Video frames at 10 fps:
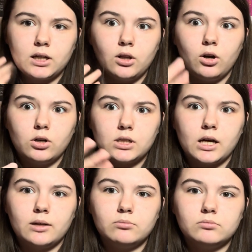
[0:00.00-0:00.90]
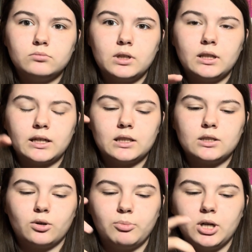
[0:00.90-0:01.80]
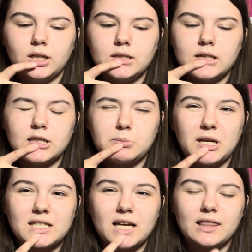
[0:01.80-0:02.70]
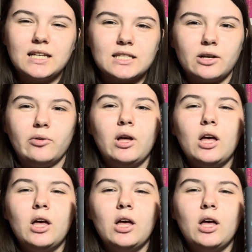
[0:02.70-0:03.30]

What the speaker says: a long time in, like, these little pods in space? I think so.